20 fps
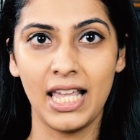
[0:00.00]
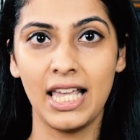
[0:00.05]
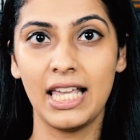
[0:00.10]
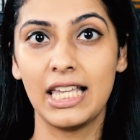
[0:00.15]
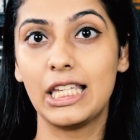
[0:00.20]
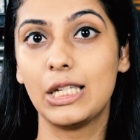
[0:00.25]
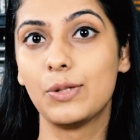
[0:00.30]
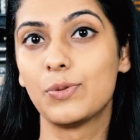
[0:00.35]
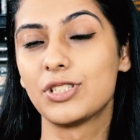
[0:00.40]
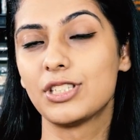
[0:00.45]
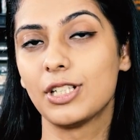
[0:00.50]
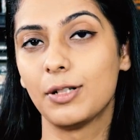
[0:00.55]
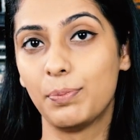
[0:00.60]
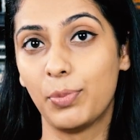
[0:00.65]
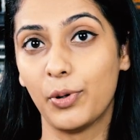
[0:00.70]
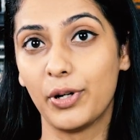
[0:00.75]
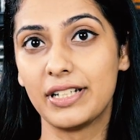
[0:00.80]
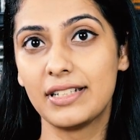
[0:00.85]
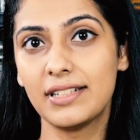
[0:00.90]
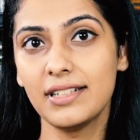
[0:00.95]
He was
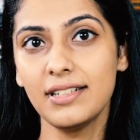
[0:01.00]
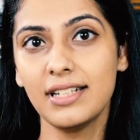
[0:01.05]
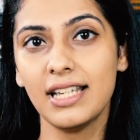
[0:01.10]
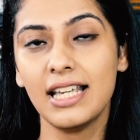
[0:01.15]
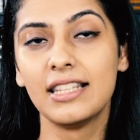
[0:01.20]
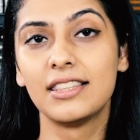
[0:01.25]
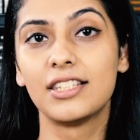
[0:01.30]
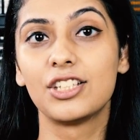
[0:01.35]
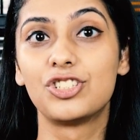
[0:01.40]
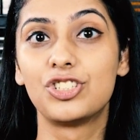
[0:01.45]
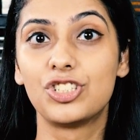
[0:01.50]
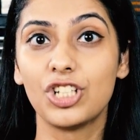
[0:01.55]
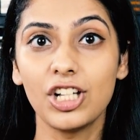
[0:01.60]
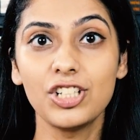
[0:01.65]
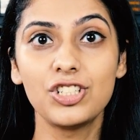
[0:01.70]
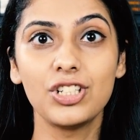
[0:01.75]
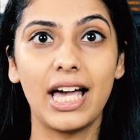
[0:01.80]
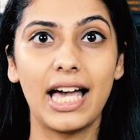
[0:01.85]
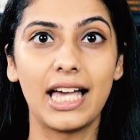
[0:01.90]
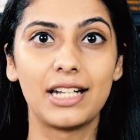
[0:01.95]
appointed the
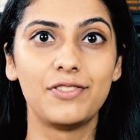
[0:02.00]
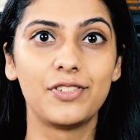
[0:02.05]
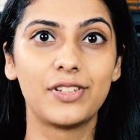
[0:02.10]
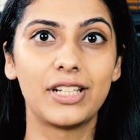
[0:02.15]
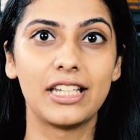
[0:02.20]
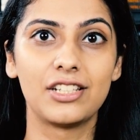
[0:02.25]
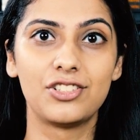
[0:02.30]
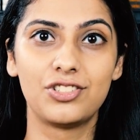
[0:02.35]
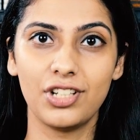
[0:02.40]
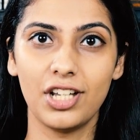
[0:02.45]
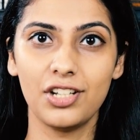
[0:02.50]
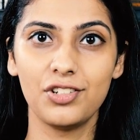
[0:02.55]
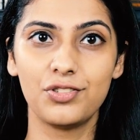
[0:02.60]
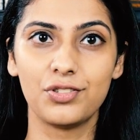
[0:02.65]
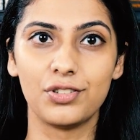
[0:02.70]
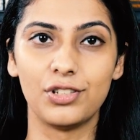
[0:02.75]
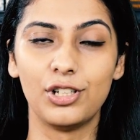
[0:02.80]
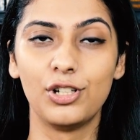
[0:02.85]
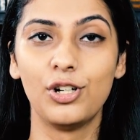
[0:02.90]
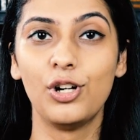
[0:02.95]
Judge Advocate
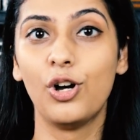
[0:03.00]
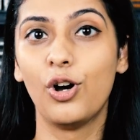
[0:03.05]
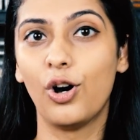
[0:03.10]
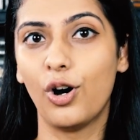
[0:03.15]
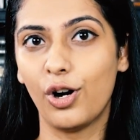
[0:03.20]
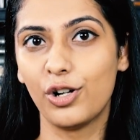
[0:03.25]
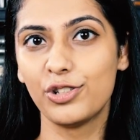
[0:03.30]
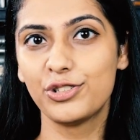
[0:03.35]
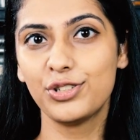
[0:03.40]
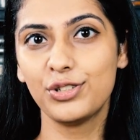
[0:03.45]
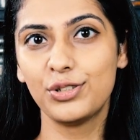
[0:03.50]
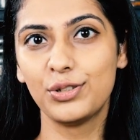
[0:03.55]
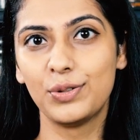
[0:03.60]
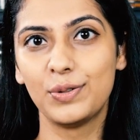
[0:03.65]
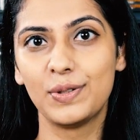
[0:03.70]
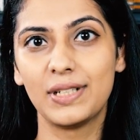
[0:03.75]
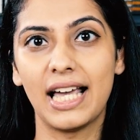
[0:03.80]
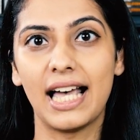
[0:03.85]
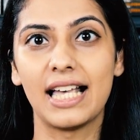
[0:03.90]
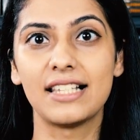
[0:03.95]
General, also
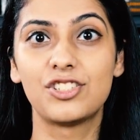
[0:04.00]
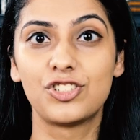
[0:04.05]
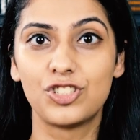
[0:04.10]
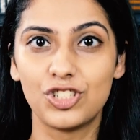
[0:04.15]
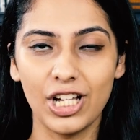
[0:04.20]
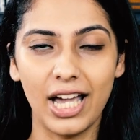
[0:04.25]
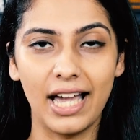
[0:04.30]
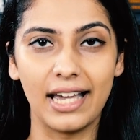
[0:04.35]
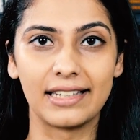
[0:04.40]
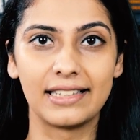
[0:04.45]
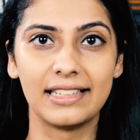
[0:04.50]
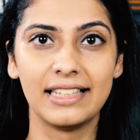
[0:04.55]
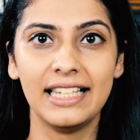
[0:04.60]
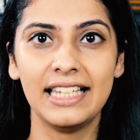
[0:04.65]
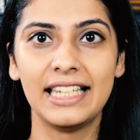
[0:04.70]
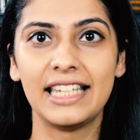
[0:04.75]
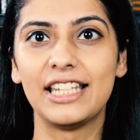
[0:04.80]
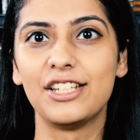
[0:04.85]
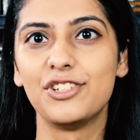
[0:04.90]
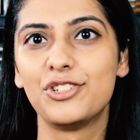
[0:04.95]
known as JAG,
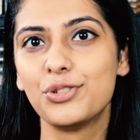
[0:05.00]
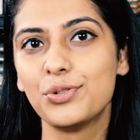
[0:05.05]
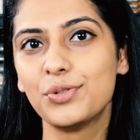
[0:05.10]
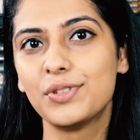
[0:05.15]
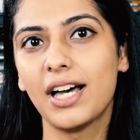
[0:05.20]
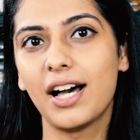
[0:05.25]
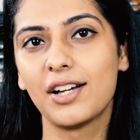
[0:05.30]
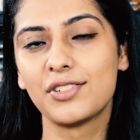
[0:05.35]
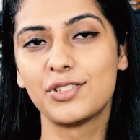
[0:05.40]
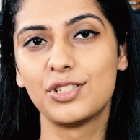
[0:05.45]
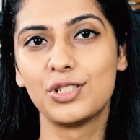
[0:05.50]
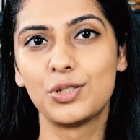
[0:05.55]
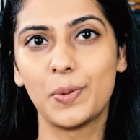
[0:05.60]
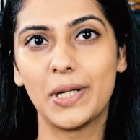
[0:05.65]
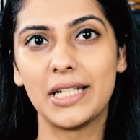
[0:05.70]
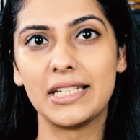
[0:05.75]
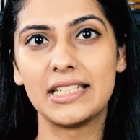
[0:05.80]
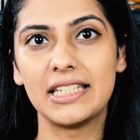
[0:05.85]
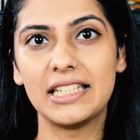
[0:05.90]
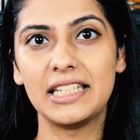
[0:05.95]
in
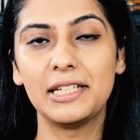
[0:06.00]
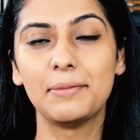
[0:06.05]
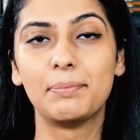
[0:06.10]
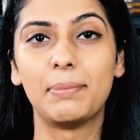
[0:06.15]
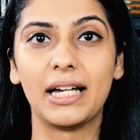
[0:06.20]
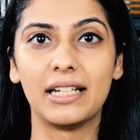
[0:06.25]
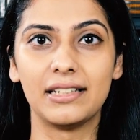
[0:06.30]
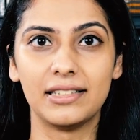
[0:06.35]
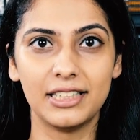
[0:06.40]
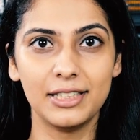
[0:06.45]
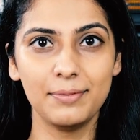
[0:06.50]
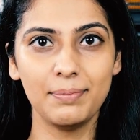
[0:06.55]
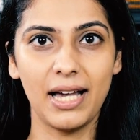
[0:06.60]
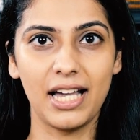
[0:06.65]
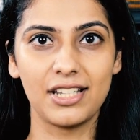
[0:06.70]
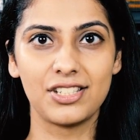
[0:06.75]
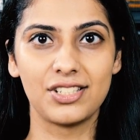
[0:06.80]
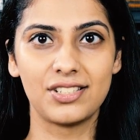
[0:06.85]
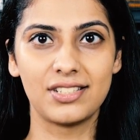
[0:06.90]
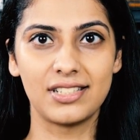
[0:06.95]
2020 by Her
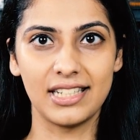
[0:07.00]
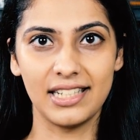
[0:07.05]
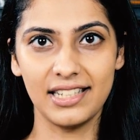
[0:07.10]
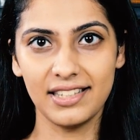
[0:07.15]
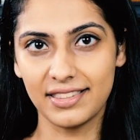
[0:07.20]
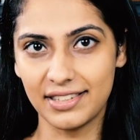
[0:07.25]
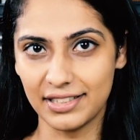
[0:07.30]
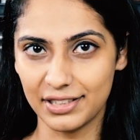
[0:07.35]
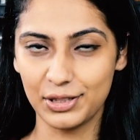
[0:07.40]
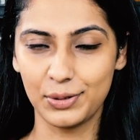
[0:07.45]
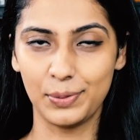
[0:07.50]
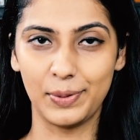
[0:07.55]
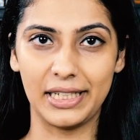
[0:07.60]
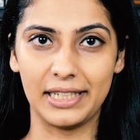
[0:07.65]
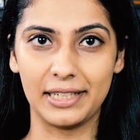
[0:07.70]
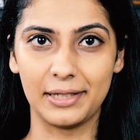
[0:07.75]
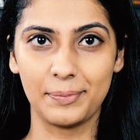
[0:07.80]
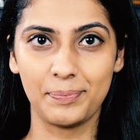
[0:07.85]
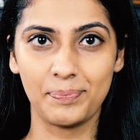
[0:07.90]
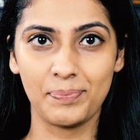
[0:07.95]
Majesty the Queen.